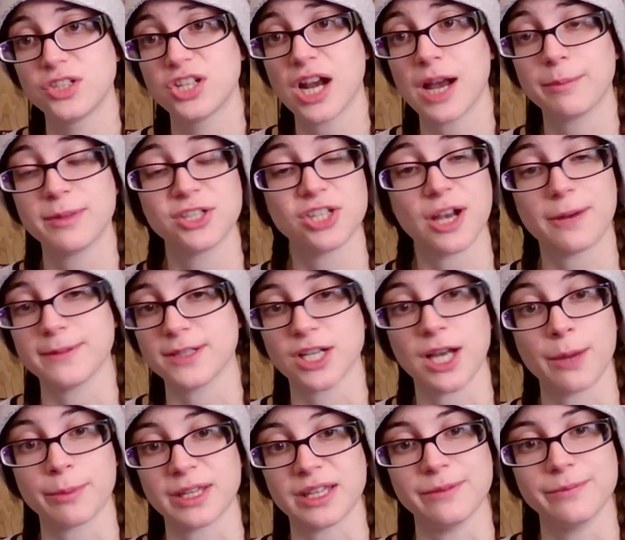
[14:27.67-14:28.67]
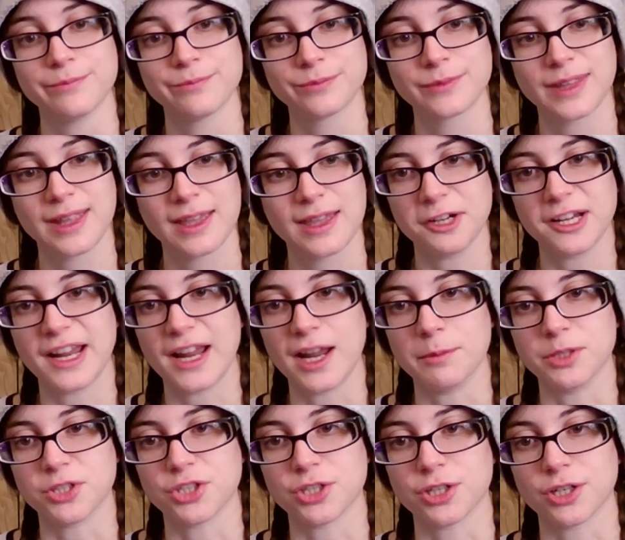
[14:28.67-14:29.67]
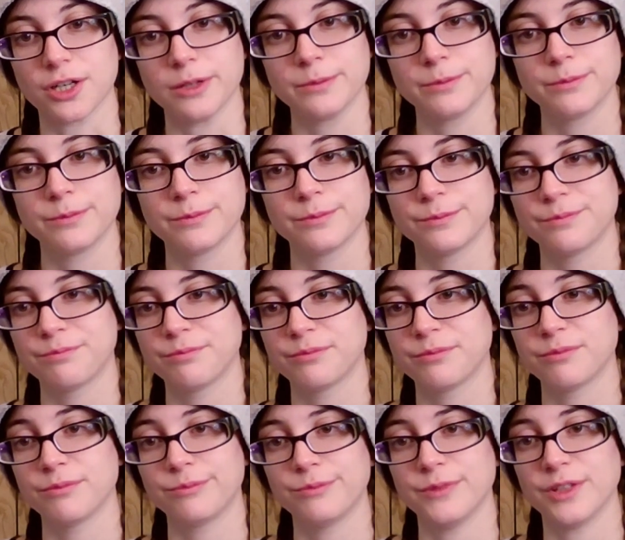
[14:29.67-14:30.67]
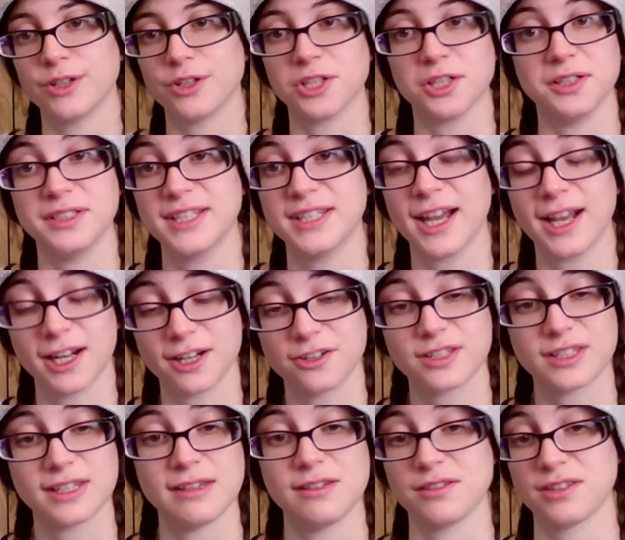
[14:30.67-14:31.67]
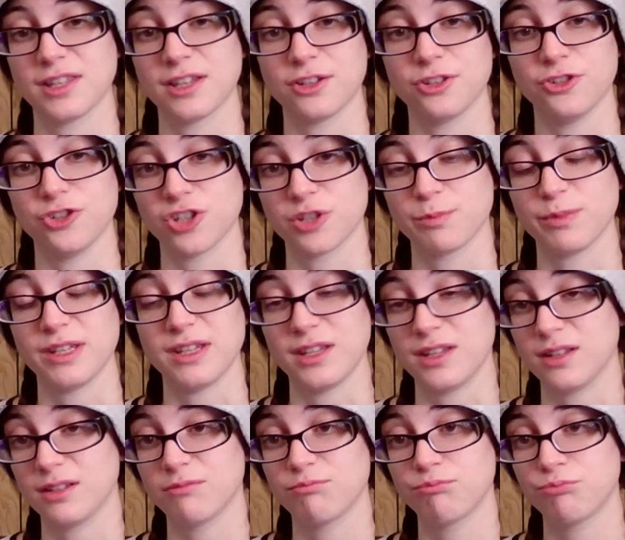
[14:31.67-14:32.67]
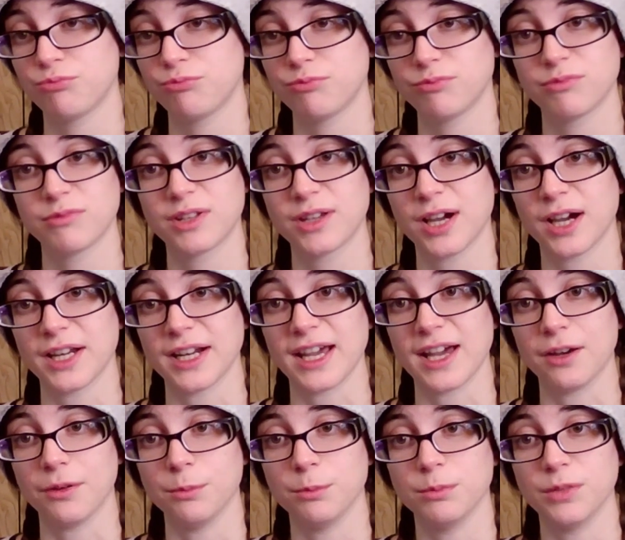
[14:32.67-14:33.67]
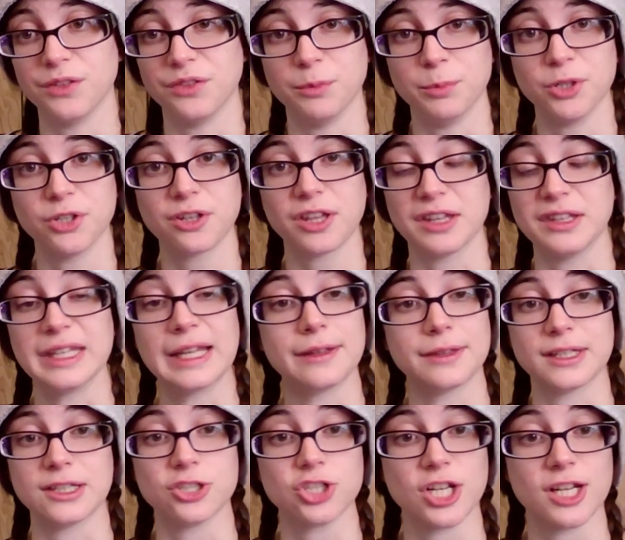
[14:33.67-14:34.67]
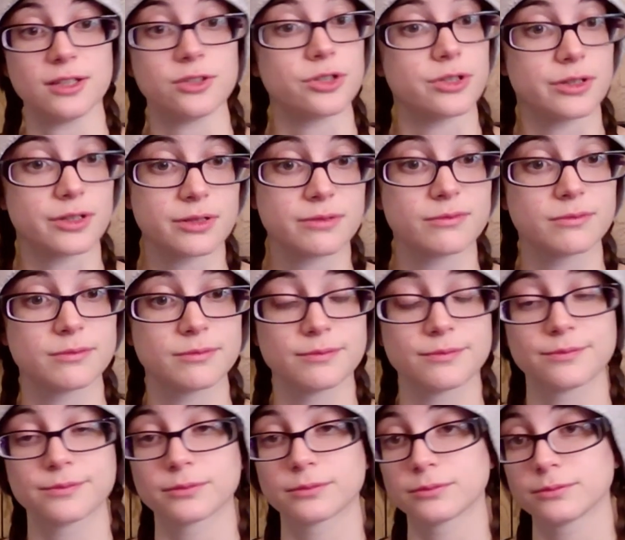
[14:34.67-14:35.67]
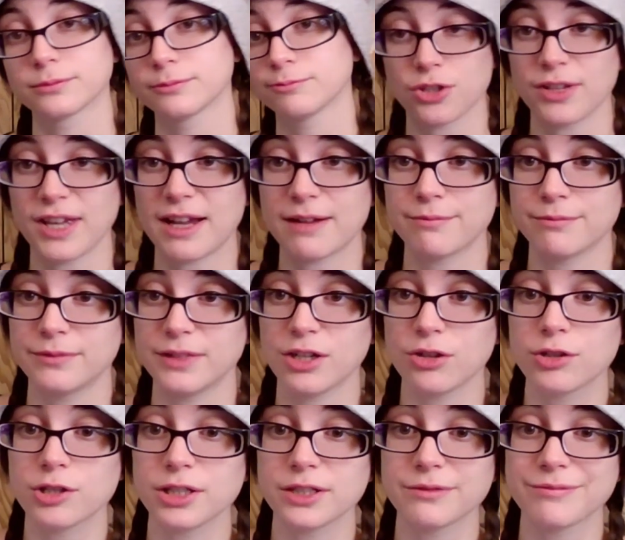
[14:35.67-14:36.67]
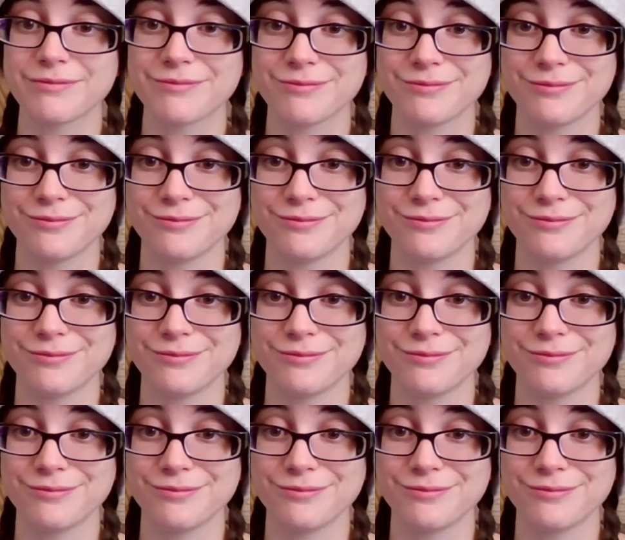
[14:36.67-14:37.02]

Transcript: Choppy, choppy, choppy. Very amateur. There are entire scenes that could just be cut out of the book and nothing changes. So yeah, no good.